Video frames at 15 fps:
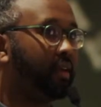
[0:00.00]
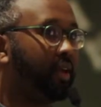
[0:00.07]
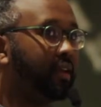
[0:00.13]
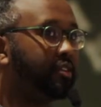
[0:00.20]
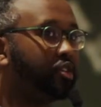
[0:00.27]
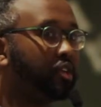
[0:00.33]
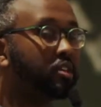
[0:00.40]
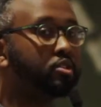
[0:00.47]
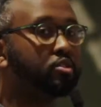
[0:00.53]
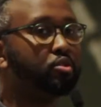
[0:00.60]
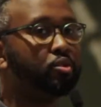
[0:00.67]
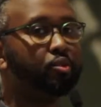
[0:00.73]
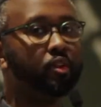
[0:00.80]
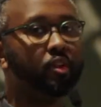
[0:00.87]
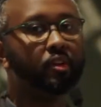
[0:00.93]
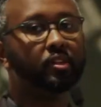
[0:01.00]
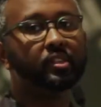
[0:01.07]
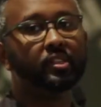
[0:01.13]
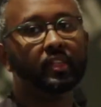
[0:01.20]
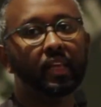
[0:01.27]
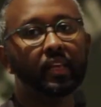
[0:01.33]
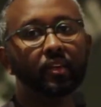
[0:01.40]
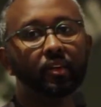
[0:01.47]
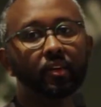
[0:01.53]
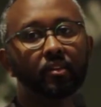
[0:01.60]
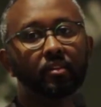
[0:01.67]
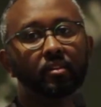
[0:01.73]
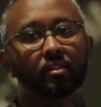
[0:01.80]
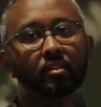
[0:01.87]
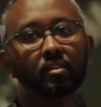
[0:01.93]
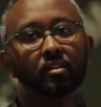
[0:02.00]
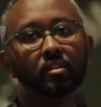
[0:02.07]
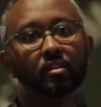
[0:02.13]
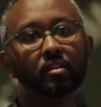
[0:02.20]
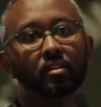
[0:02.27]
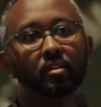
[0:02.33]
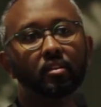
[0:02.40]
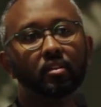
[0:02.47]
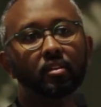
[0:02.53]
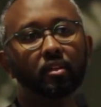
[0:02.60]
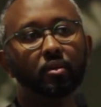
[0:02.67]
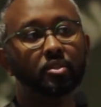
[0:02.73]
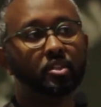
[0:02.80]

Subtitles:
And just 2 years later, there